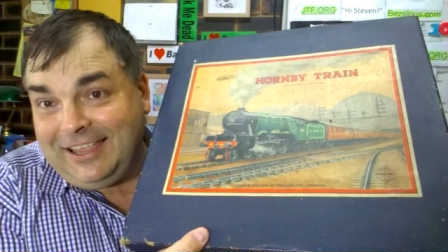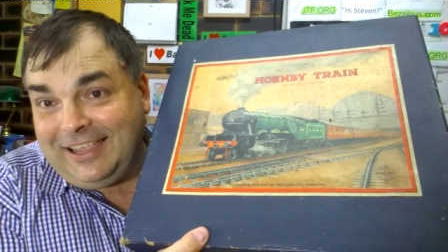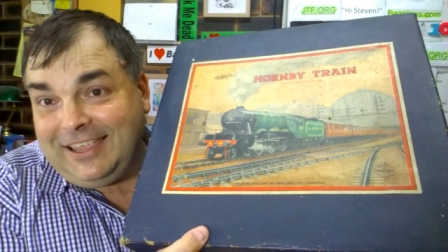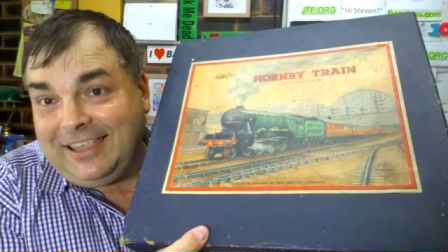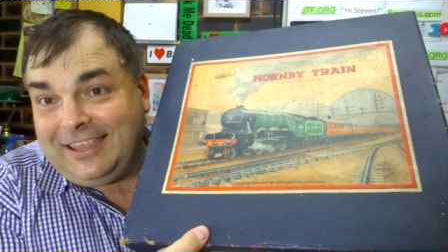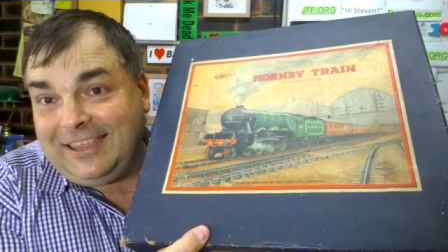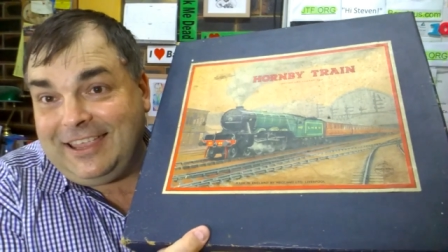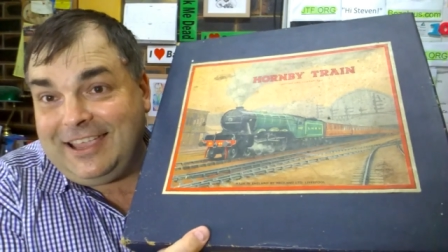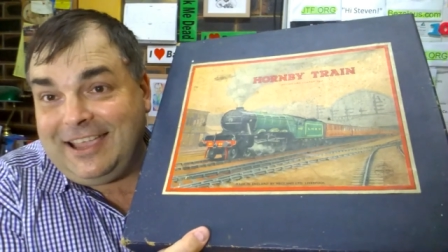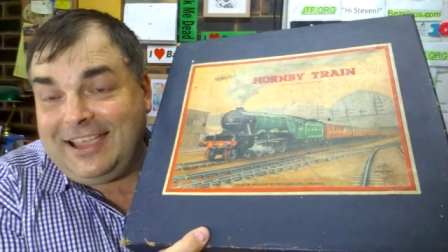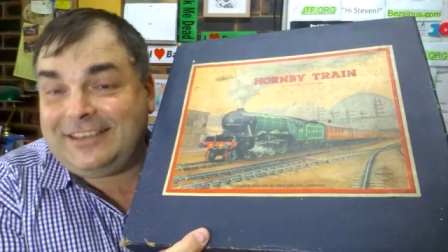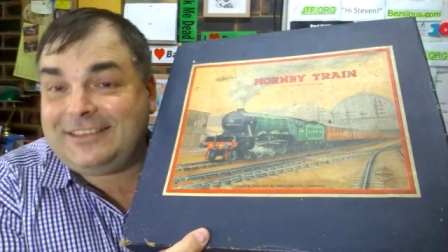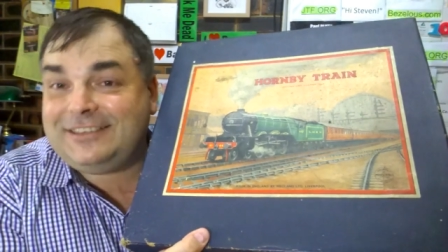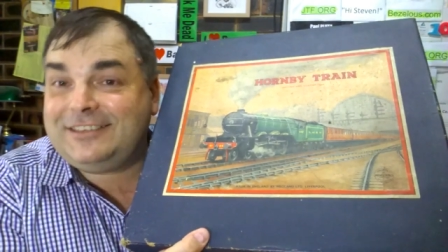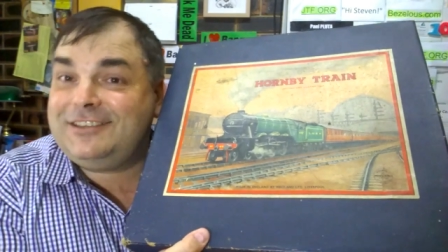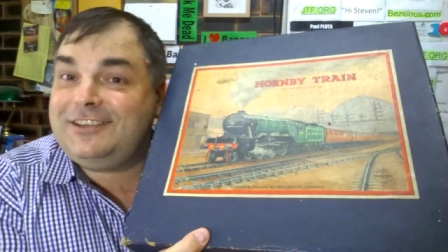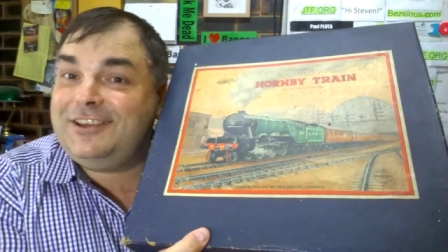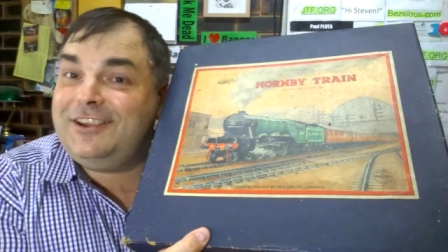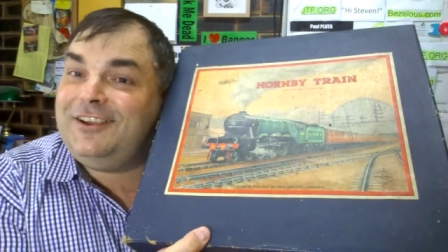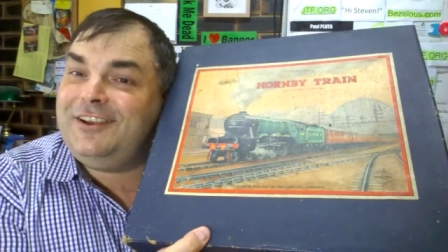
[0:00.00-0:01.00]
yes,
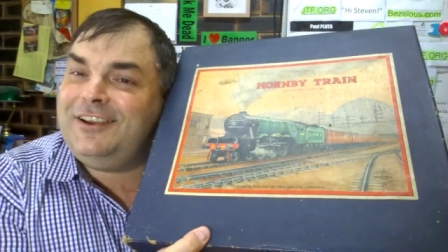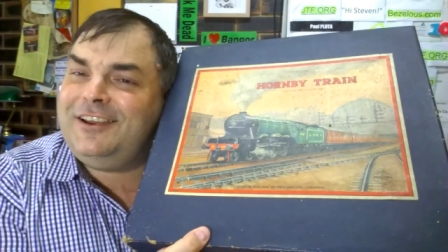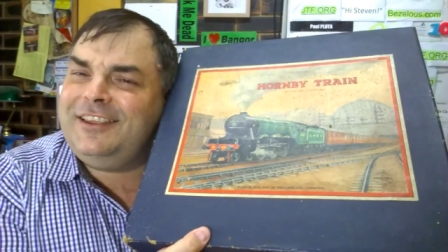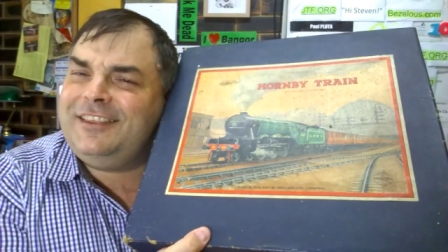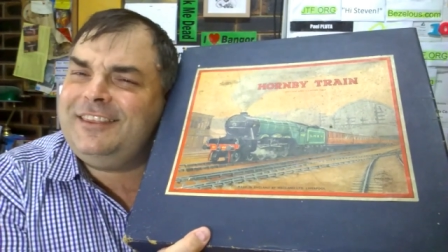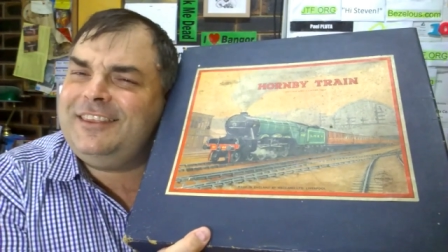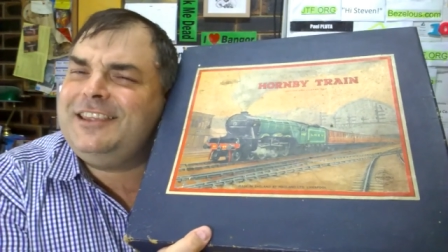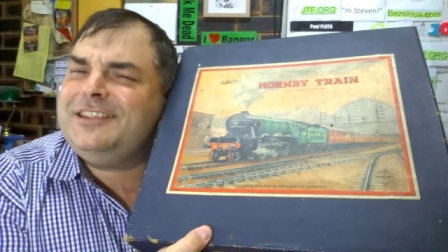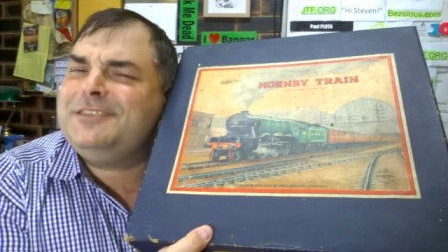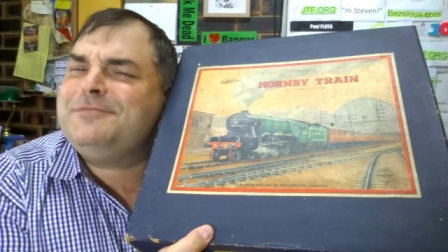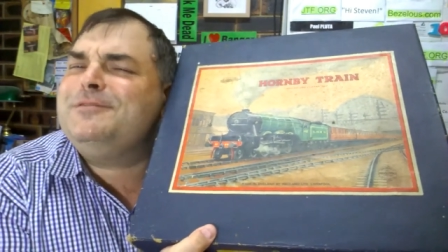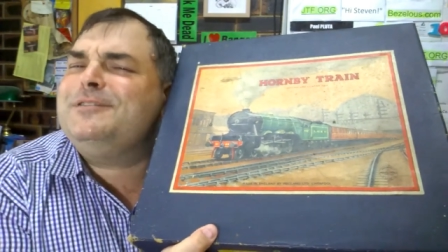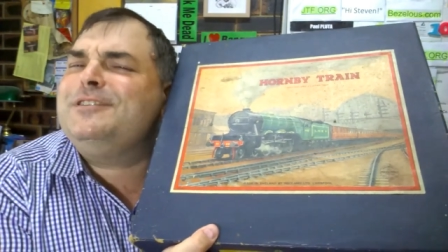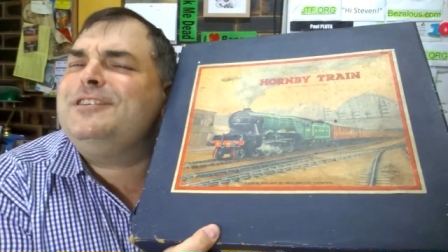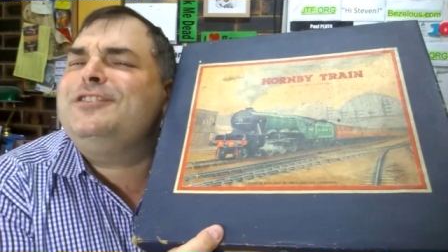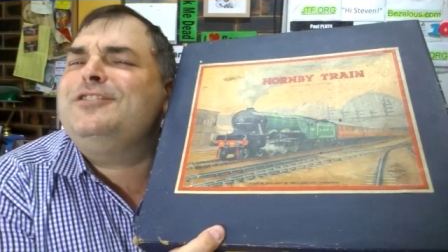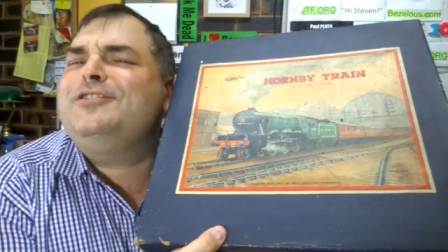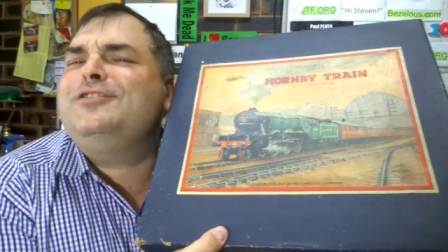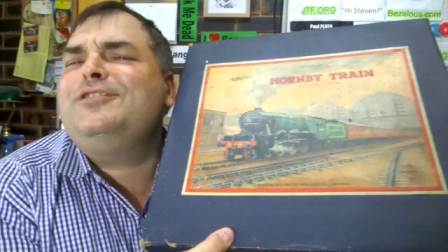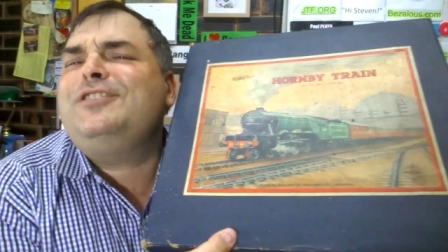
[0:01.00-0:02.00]
Sterling, these were the
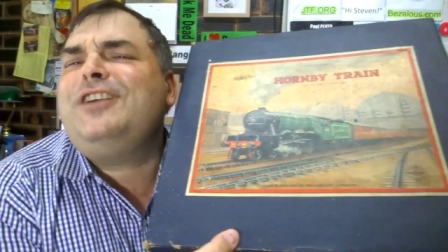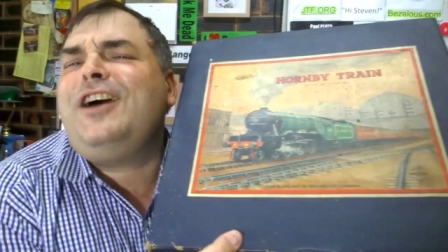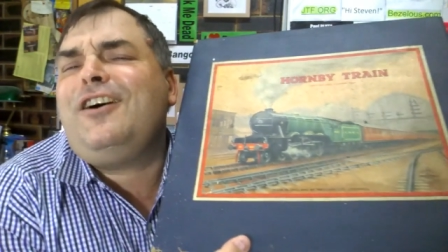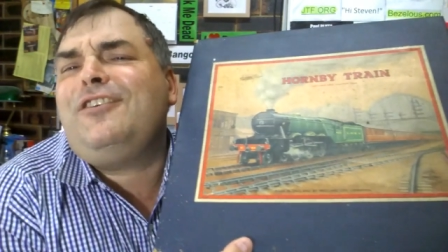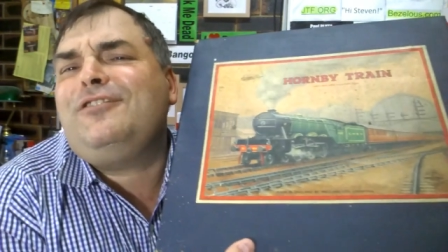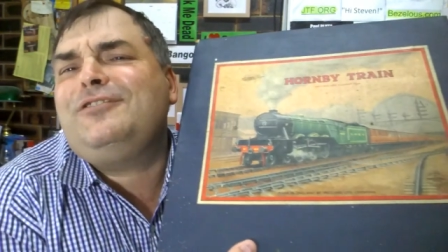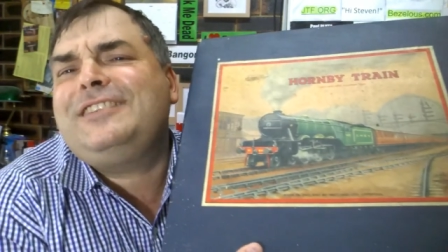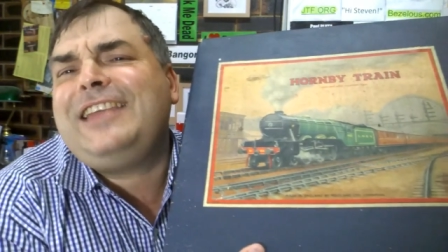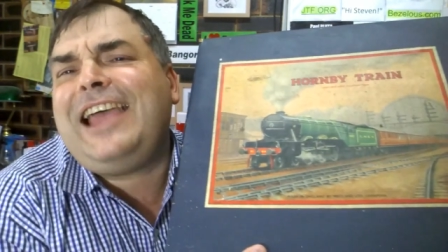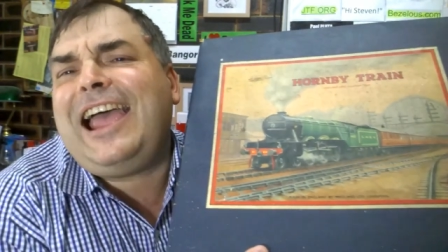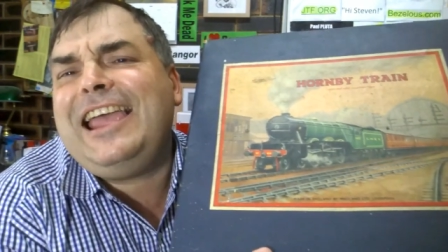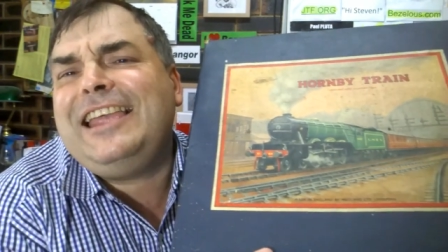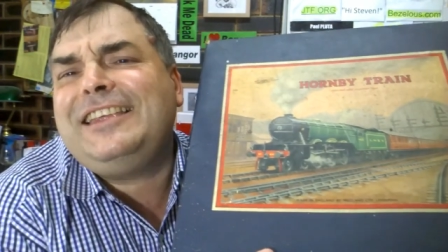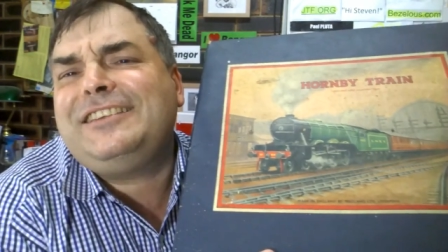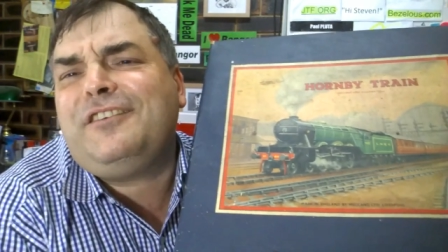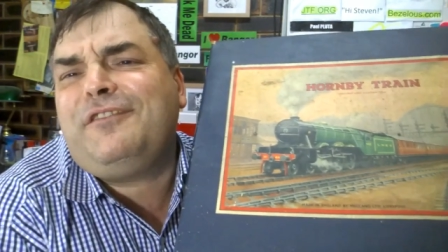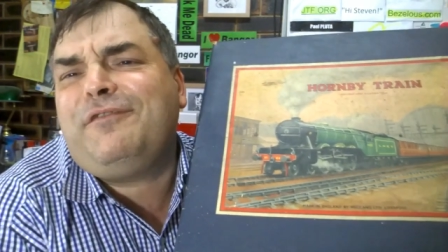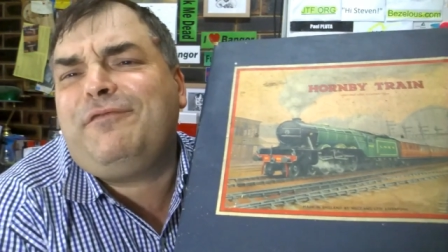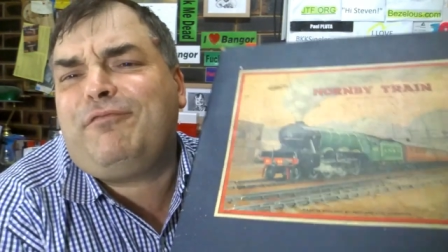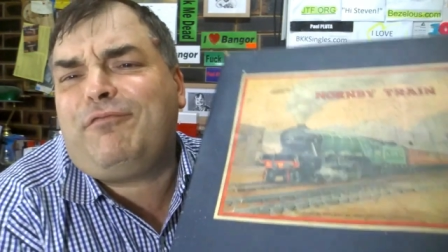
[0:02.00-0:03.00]
good old days
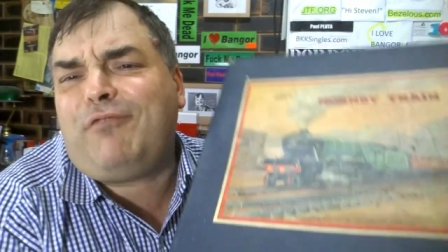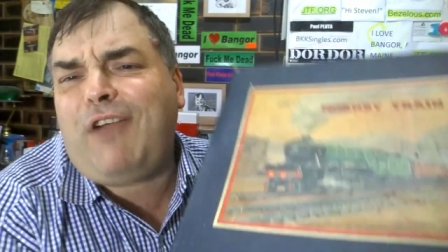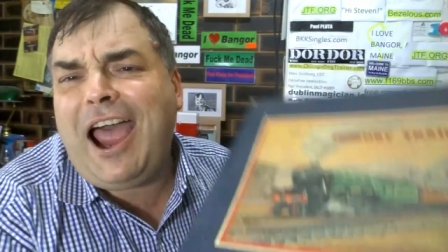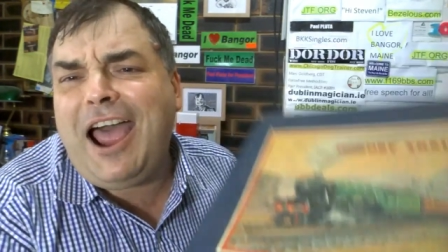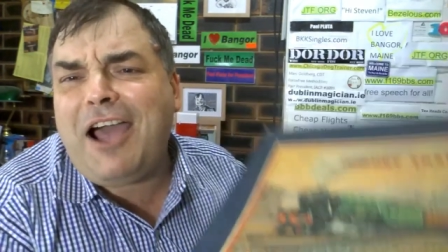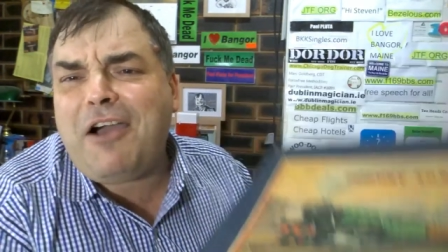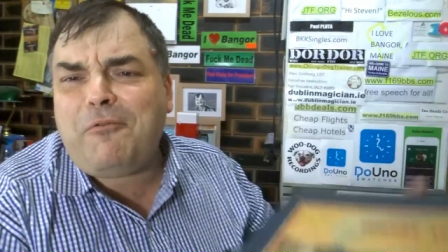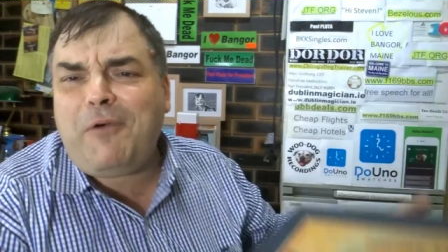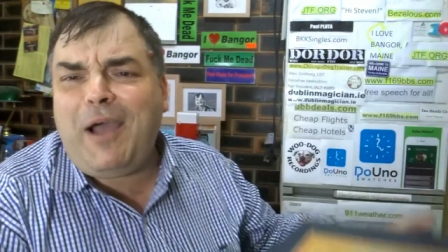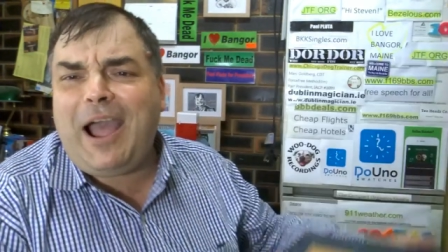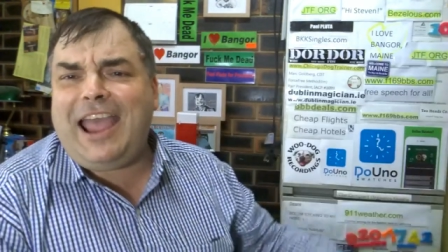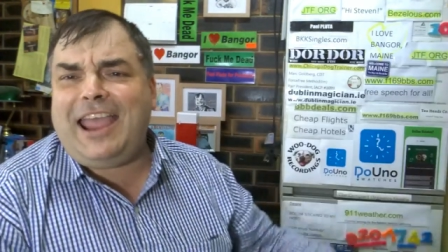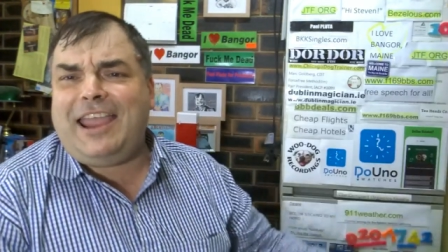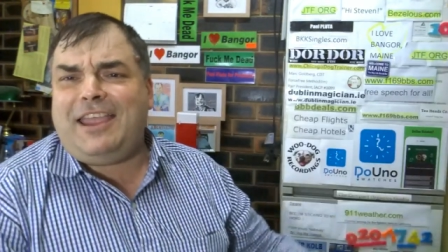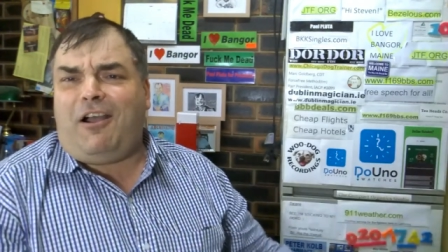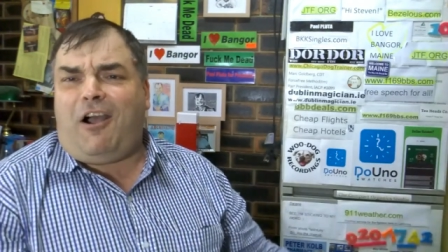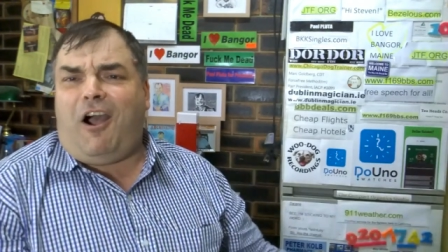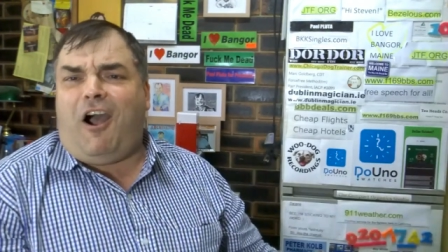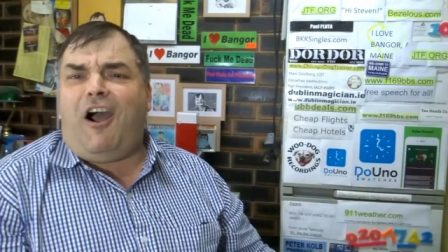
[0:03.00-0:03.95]
of railway,